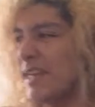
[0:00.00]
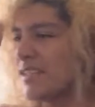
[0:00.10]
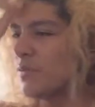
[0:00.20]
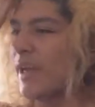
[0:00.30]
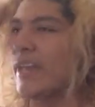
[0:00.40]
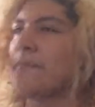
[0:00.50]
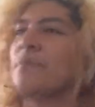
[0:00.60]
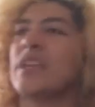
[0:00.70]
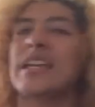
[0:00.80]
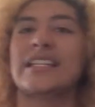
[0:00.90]
miss when
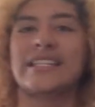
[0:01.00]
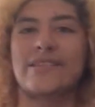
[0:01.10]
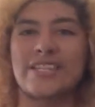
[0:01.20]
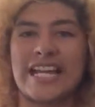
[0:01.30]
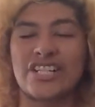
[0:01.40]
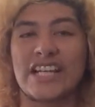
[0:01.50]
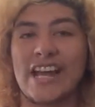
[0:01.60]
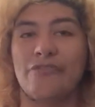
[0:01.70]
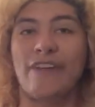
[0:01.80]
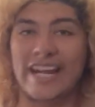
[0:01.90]
divas actually
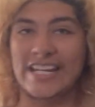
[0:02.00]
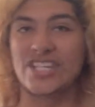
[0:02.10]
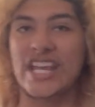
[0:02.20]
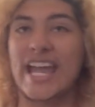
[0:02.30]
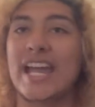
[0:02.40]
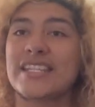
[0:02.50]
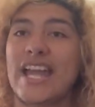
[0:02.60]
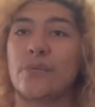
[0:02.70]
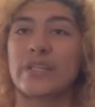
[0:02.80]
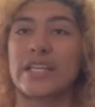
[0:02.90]
got a fighting chance,
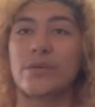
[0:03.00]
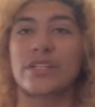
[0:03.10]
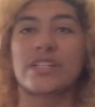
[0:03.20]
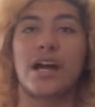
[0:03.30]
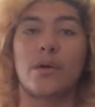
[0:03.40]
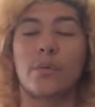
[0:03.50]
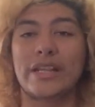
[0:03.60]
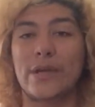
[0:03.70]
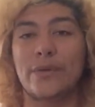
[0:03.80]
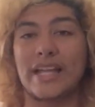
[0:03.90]
and when they
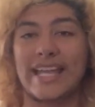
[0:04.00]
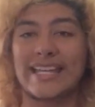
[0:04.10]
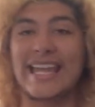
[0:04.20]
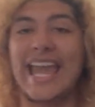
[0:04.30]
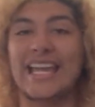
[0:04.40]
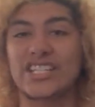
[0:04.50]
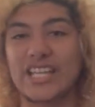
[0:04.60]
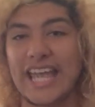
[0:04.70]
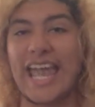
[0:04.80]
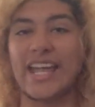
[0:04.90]
would like
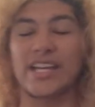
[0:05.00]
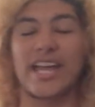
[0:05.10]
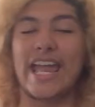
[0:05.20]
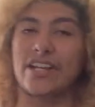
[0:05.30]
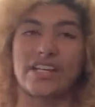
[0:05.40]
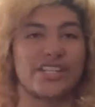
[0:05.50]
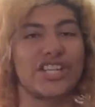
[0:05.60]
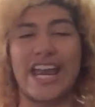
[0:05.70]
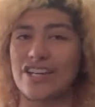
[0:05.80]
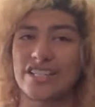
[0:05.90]
get hit
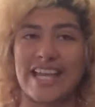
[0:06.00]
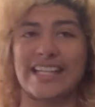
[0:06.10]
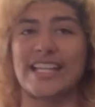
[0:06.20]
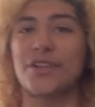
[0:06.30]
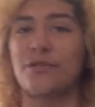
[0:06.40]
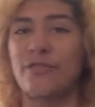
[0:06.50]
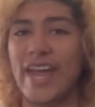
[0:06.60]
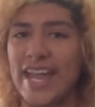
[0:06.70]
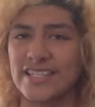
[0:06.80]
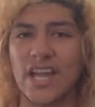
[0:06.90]
chairs kicked in their
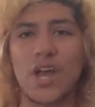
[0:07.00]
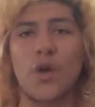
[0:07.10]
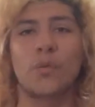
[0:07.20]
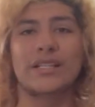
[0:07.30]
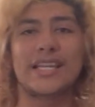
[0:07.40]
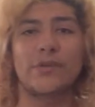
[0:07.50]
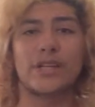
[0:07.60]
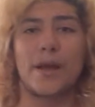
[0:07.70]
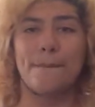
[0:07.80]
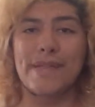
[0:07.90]
face, when they
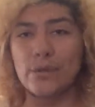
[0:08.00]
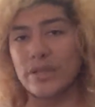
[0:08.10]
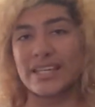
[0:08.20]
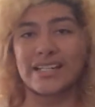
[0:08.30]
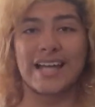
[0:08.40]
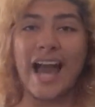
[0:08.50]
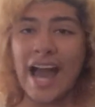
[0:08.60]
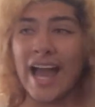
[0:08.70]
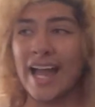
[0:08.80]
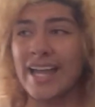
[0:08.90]
would compete with the
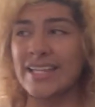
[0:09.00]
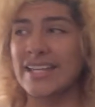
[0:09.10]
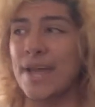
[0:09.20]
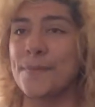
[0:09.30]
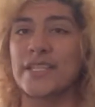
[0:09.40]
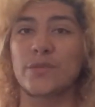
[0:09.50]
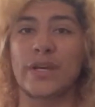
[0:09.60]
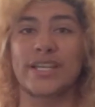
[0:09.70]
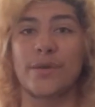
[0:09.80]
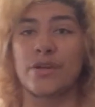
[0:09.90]
guys. I miss
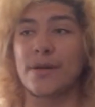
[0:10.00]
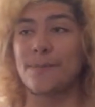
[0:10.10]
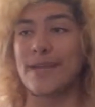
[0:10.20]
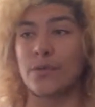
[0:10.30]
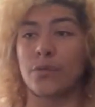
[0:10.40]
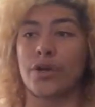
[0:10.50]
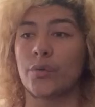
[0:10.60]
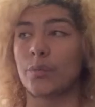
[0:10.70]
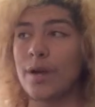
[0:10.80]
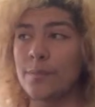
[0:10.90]
when they would compete in
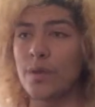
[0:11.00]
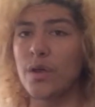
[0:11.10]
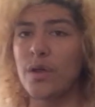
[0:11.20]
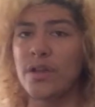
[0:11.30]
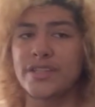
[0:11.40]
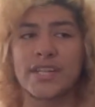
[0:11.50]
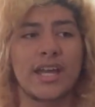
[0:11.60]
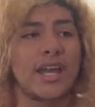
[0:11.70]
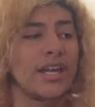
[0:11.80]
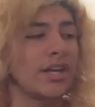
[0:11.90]
Royal Rumbles,
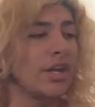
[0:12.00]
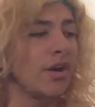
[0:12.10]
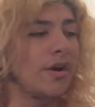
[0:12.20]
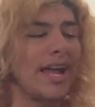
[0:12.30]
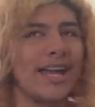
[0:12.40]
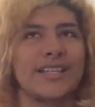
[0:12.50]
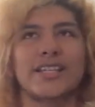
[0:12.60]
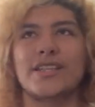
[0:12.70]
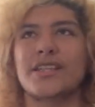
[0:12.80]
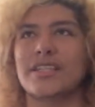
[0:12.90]
you know? And
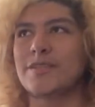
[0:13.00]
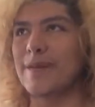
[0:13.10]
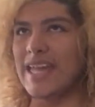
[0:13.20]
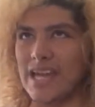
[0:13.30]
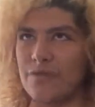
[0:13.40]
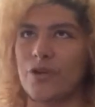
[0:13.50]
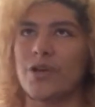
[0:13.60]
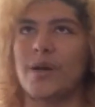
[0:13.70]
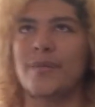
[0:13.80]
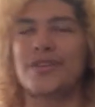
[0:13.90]
speaking of
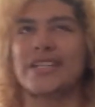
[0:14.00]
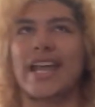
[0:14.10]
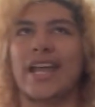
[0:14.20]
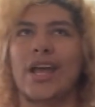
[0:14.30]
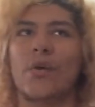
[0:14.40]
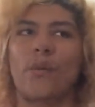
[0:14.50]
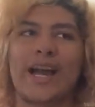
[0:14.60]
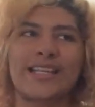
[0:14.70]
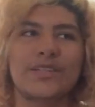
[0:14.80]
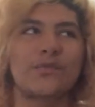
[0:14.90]
Royal Rumbles, like,
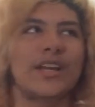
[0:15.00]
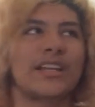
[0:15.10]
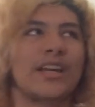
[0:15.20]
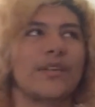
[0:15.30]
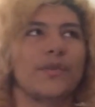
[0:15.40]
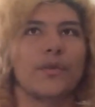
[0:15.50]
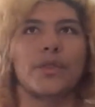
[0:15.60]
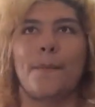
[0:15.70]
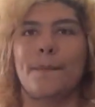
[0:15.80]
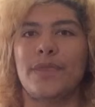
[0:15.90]
why is it when
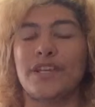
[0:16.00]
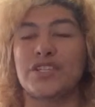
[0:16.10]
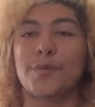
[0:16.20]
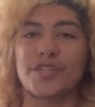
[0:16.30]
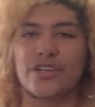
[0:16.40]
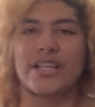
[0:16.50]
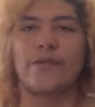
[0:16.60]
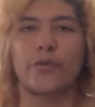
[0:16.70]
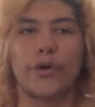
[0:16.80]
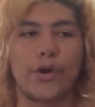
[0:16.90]
the superstars
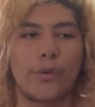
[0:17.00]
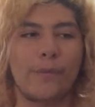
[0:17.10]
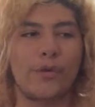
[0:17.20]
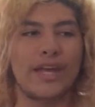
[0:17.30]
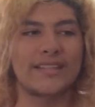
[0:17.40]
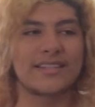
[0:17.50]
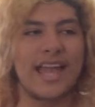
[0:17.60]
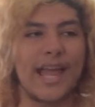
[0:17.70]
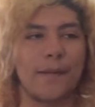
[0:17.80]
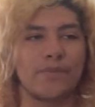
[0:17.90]
have a Royal Rumble, it's
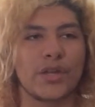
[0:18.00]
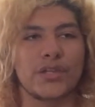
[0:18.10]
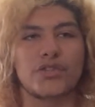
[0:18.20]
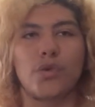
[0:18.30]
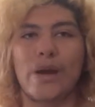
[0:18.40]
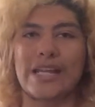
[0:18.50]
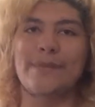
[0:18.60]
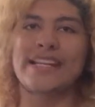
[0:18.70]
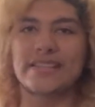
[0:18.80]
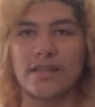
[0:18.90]
like 20
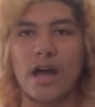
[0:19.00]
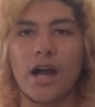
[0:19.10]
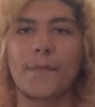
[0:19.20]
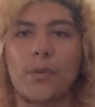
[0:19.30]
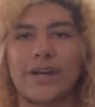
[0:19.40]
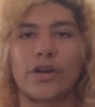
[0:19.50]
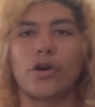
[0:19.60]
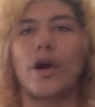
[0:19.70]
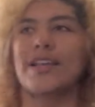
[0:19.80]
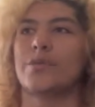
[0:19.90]
minutes long, but when a
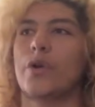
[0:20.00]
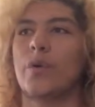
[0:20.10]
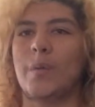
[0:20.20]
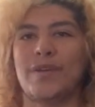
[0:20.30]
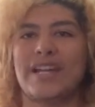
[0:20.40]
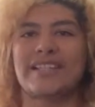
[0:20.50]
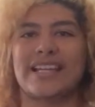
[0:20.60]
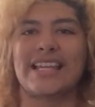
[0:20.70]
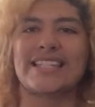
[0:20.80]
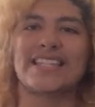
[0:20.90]
girl has a Royal Rumble, it's
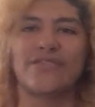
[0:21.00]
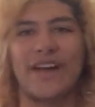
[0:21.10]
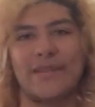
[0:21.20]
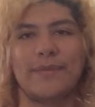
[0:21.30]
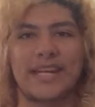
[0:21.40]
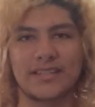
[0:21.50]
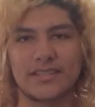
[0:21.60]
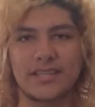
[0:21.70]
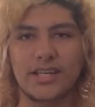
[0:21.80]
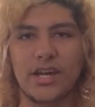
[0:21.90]
like less than 5
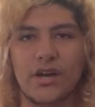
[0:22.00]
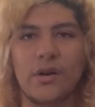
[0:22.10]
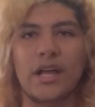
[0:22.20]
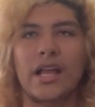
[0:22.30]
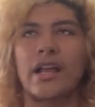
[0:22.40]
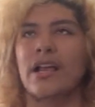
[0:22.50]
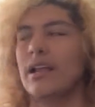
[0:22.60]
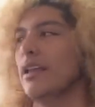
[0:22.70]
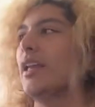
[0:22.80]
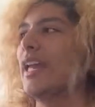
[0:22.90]
minutes, you know?
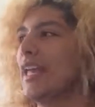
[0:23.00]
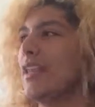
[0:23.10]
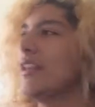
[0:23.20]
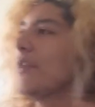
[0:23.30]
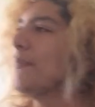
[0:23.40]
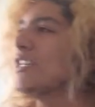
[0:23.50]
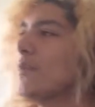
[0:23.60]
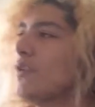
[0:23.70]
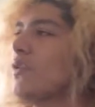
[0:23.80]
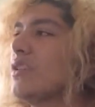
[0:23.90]
And
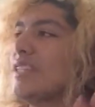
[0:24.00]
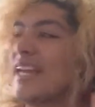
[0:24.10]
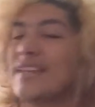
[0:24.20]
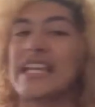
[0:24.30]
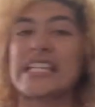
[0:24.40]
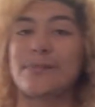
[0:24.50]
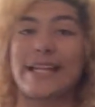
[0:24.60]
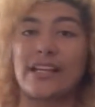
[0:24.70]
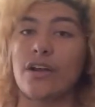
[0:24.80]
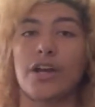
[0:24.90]
Michelle McCool's
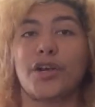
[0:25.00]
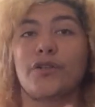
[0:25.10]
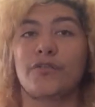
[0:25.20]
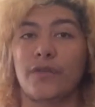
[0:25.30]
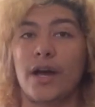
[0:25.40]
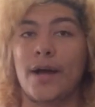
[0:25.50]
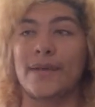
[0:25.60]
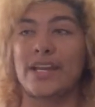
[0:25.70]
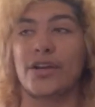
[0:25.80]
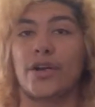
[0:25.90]
explained it on her
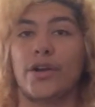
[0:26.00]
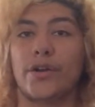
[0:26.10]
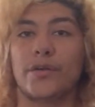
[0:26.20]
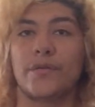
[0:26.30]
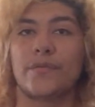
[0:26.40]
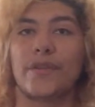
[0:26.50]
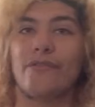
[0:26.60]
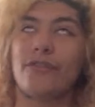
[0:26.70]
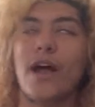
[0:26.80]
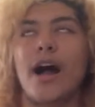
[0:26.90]
in her
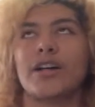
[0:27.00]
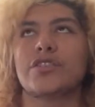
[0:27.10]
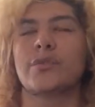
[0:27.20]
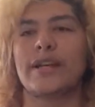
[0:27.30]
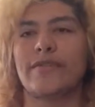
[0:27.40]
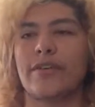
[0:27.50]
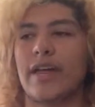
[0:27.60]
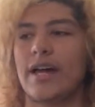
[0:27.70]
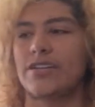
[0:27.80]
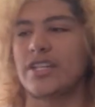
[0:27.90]
vlogs or whatever
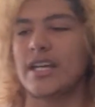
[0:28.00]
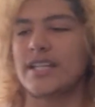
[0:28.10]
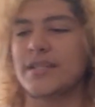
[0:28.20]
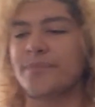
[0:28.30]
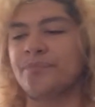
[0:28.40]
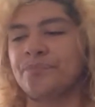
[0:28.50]
the hell she does,